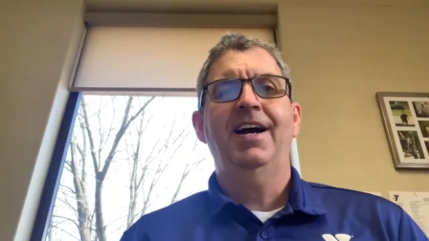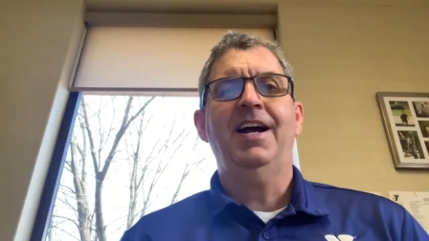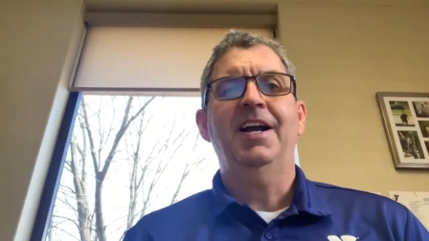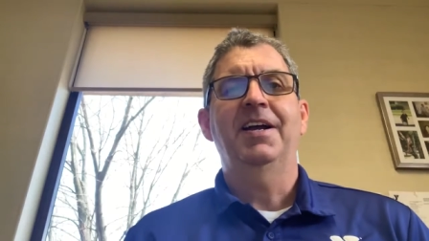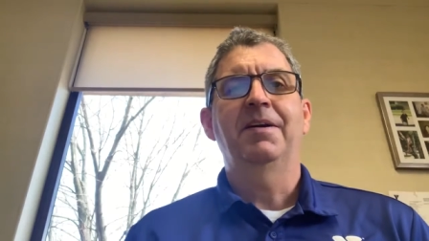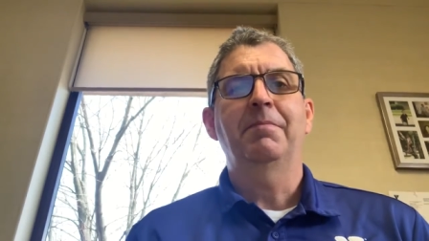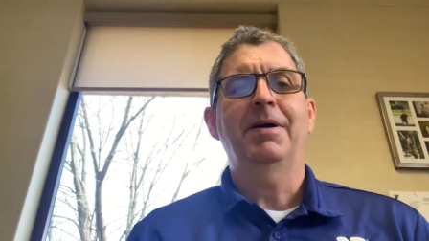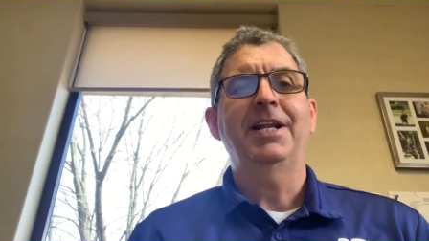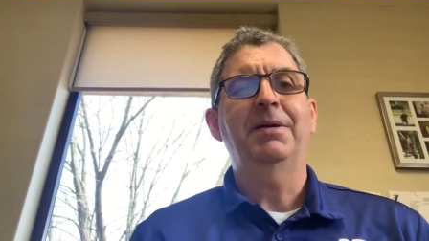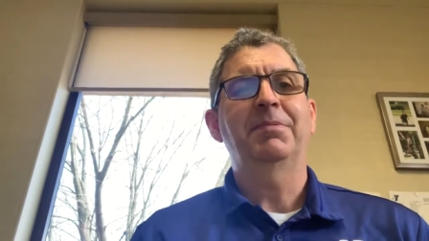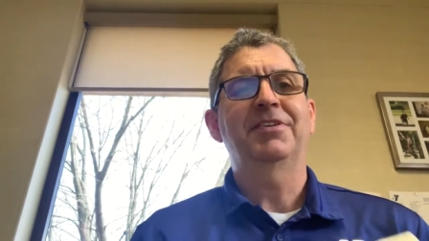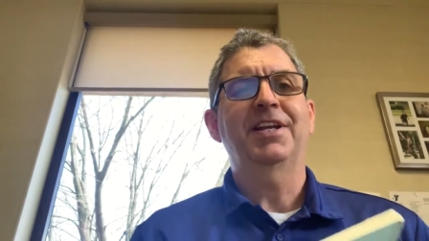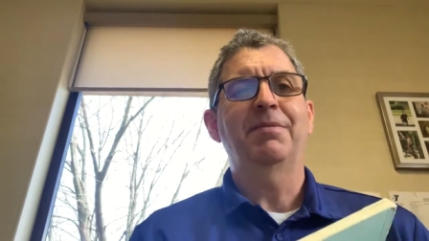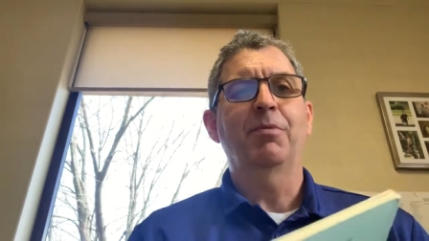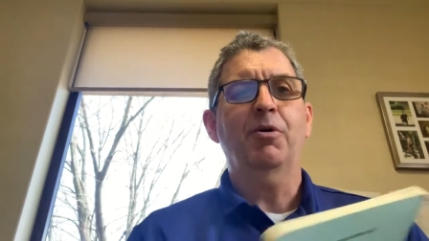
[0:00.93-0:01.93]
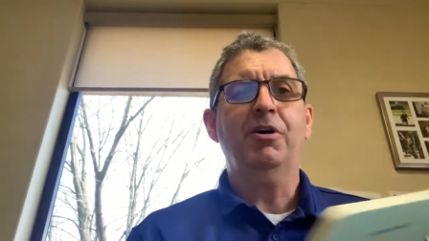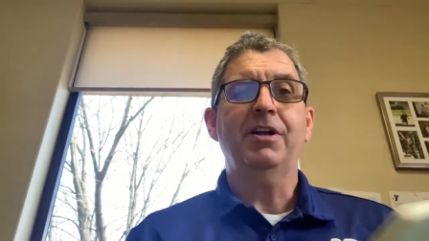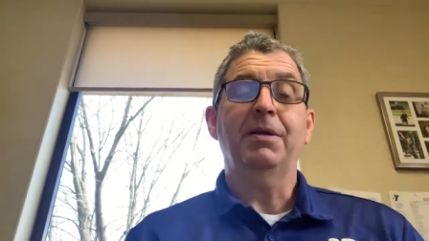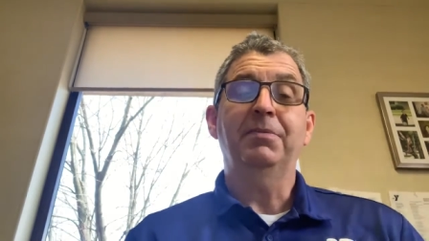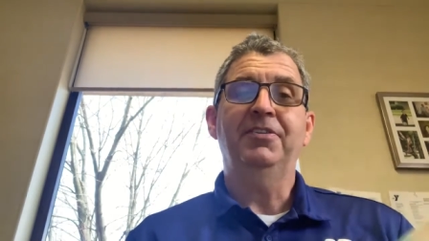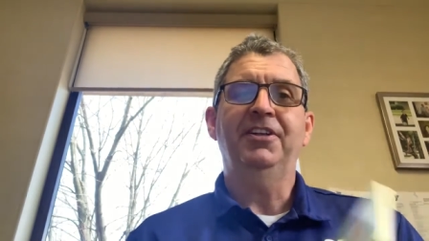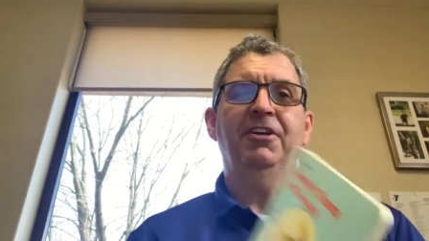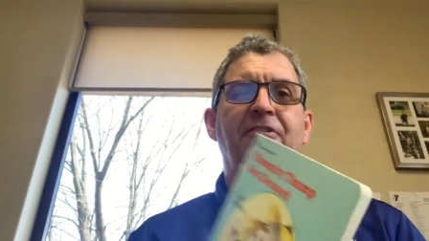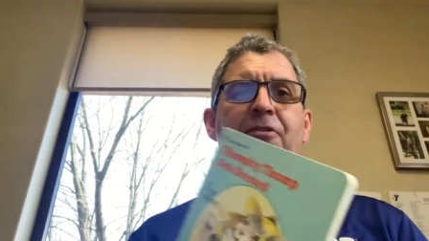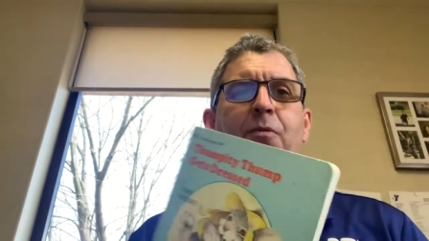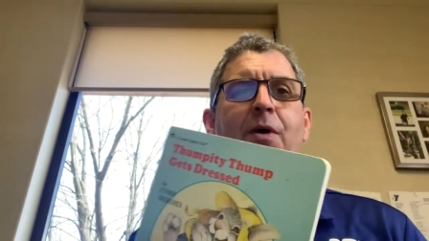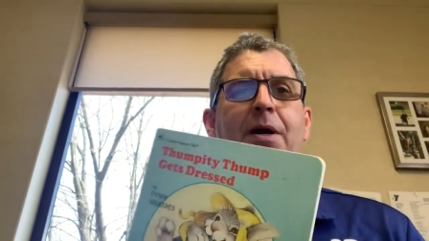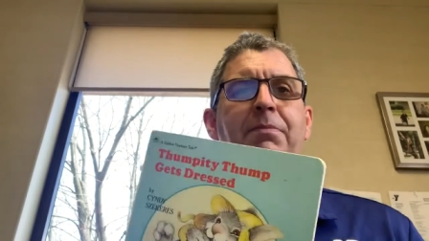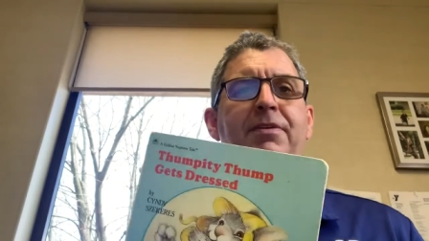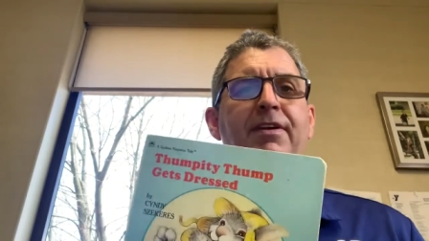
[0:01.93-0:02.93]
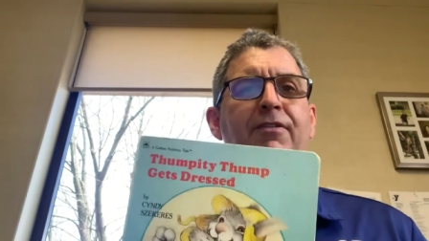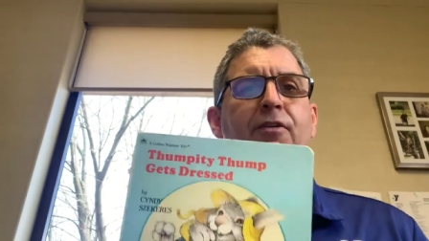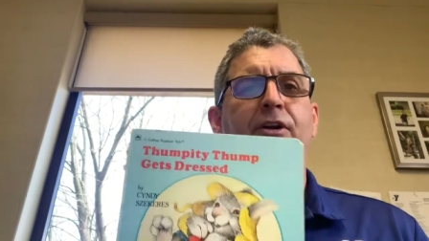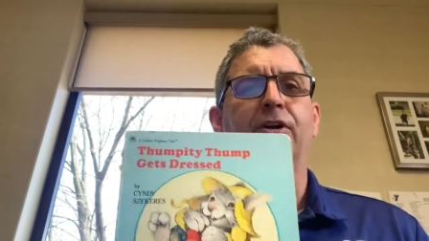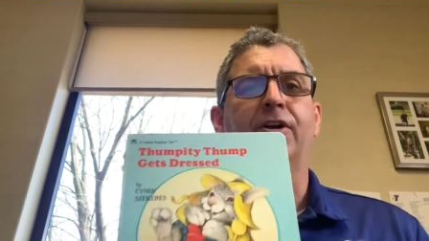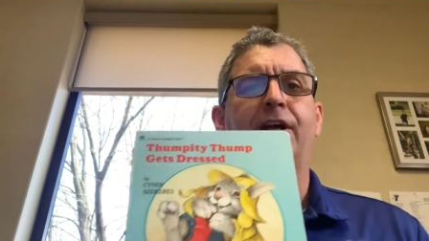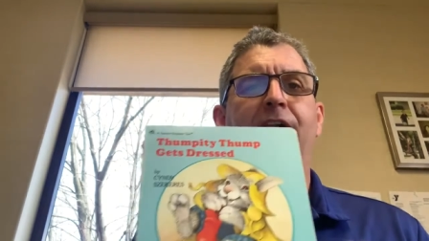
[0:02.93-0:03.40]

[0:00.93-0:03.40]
Hi, my name is Dave Morgan. I'm CEO of the YMCA of Greater